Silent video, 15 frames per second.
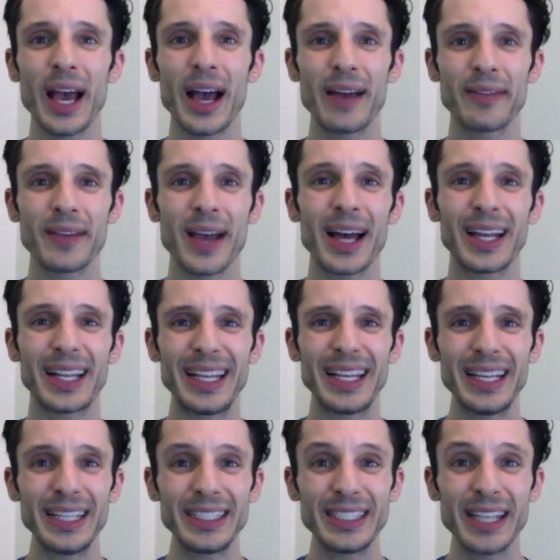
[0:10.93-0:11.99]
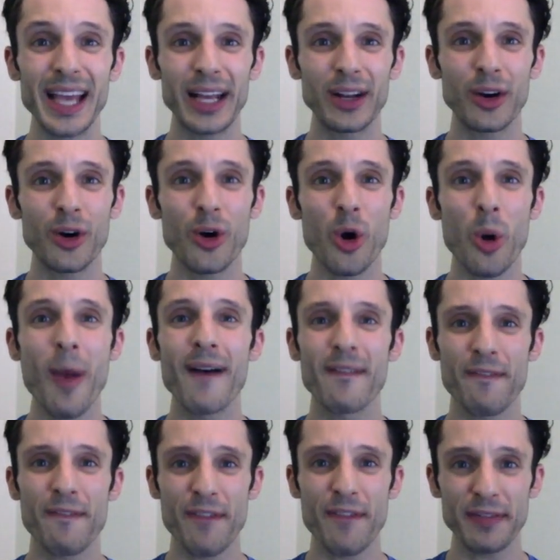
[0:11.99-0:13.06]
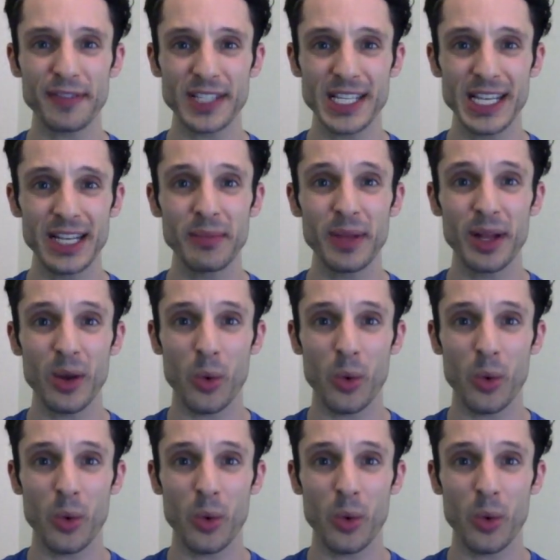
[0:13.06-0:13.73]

I've got an easy at home 15 minute